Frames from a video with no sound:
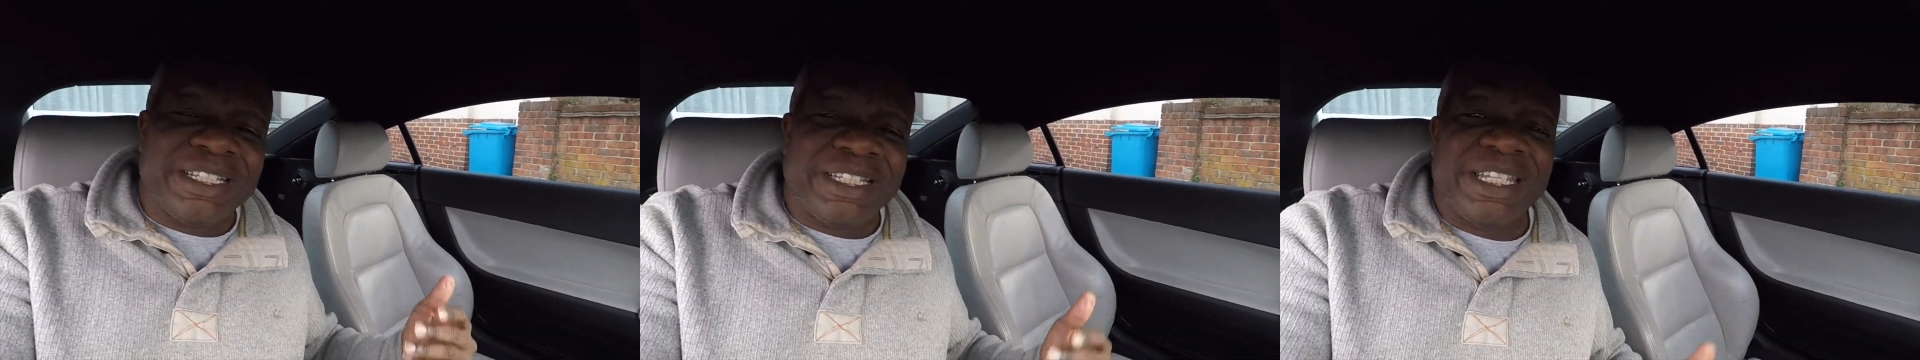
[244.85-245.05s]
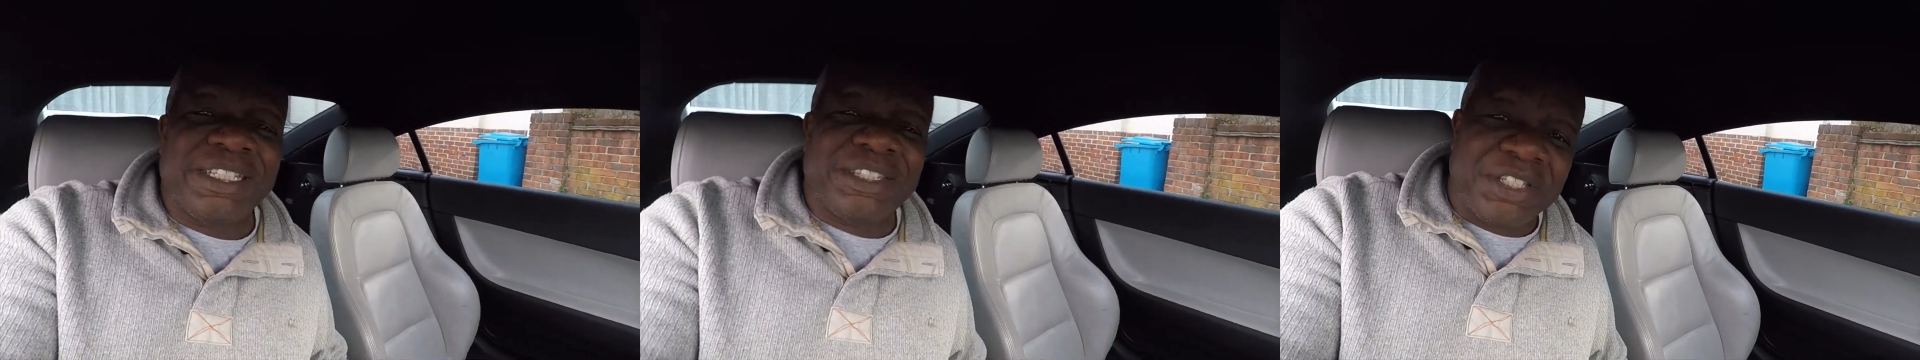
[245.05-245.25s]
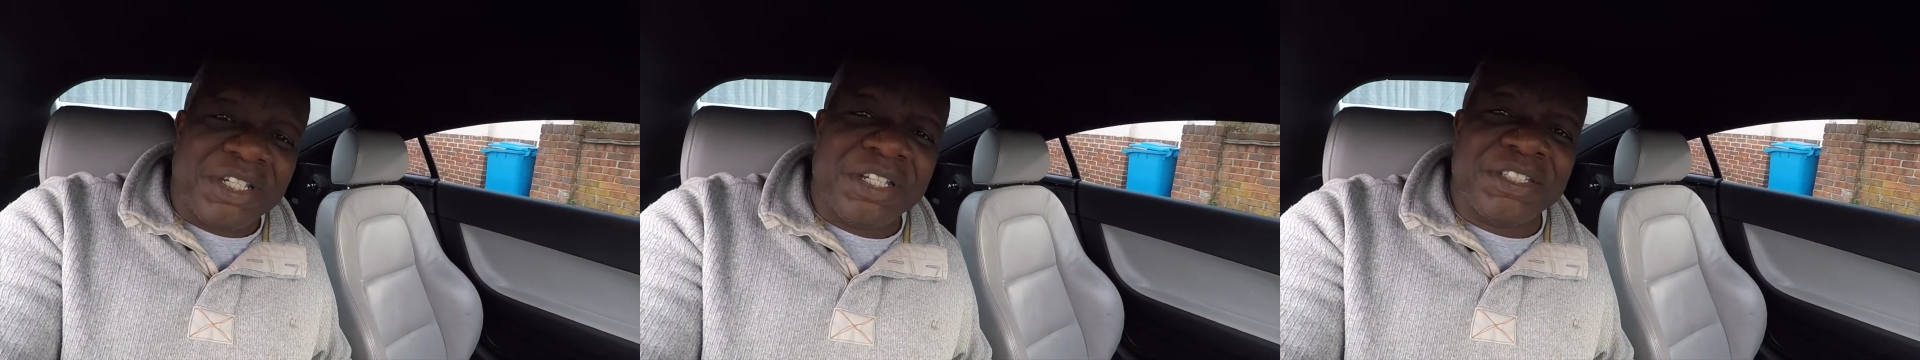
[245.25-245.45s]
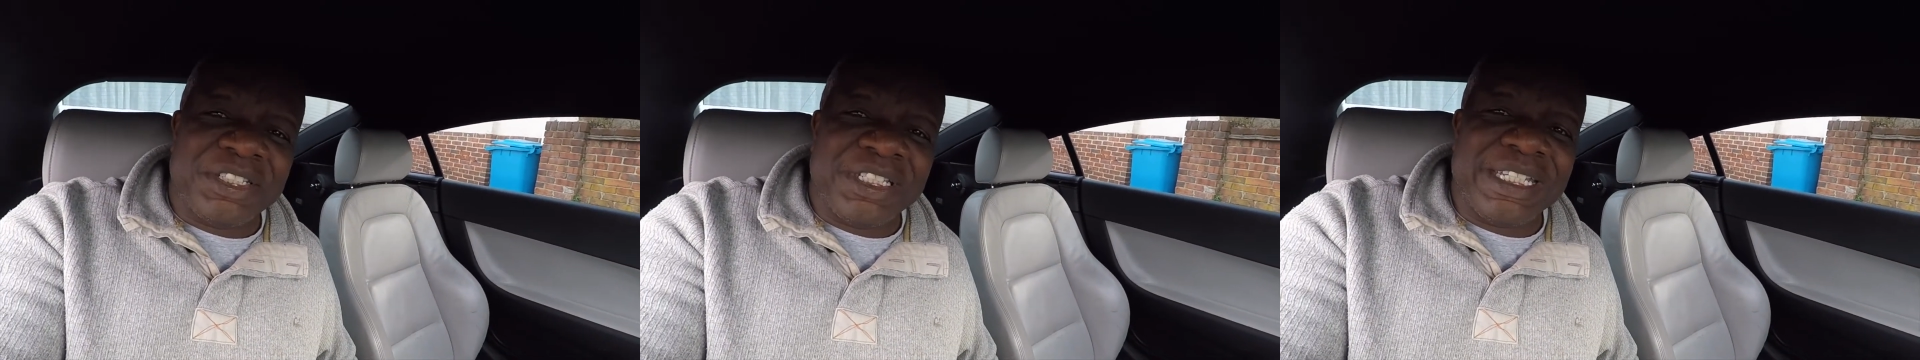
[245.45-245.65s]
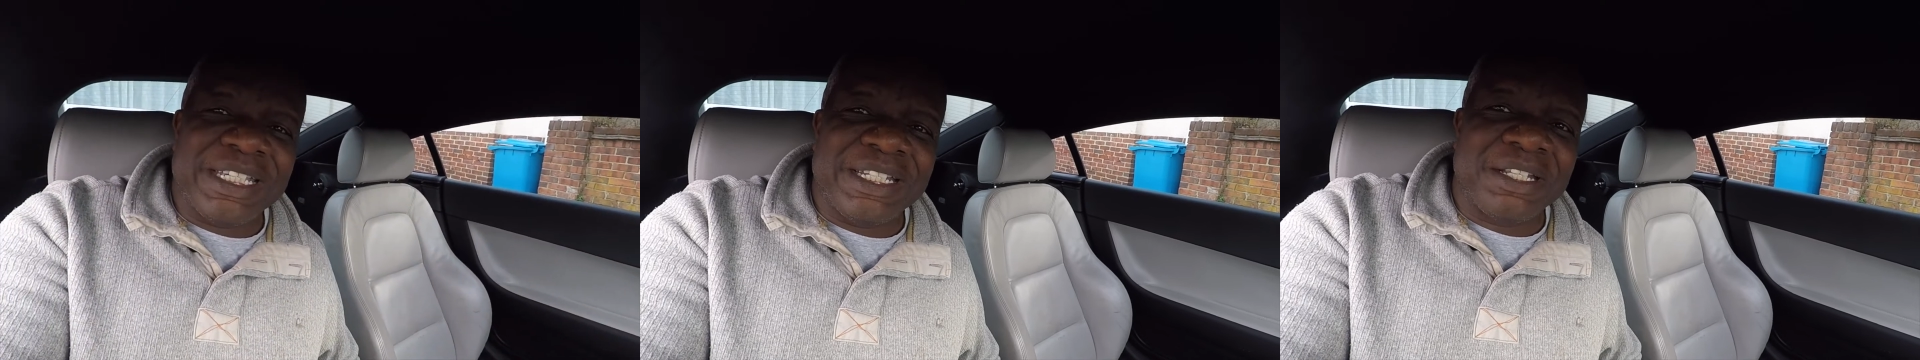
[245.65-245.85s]
they're
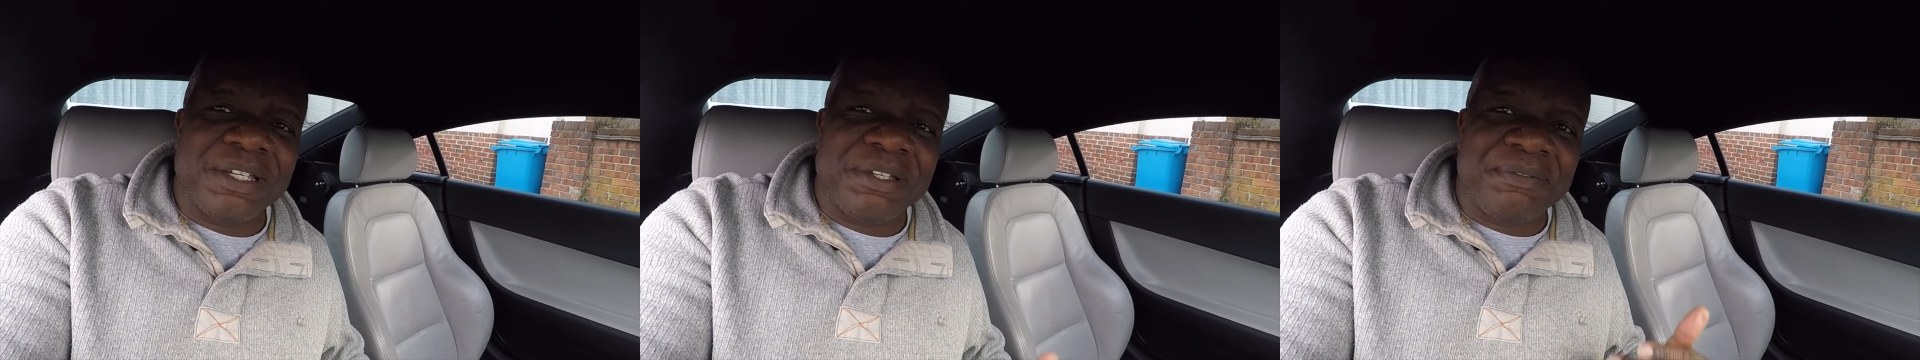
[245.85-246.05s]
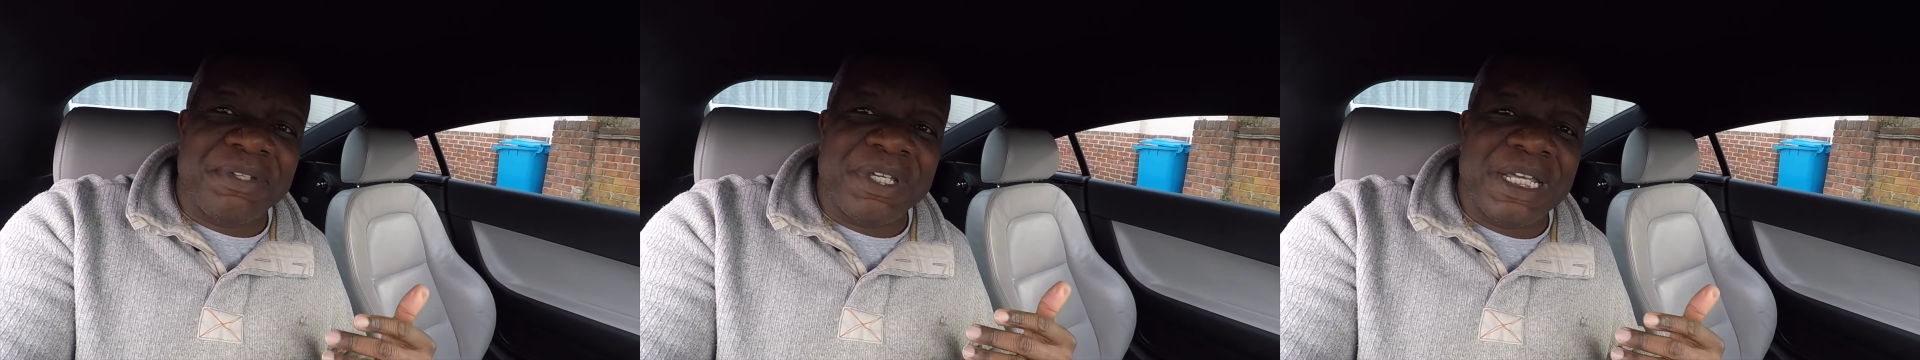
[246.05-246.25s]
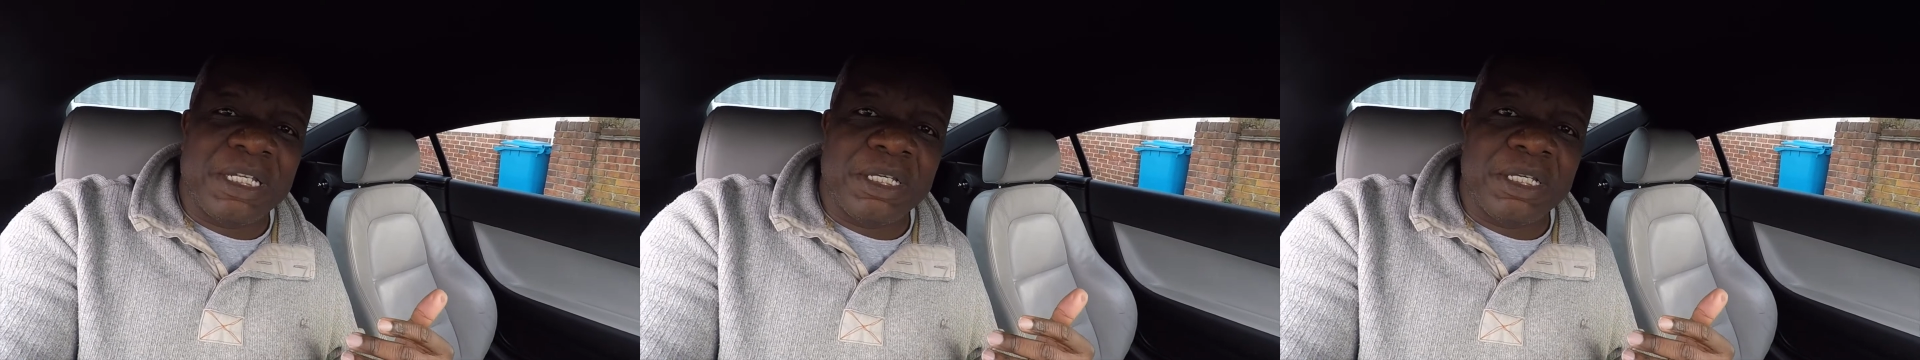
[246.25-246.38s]
dirty and I've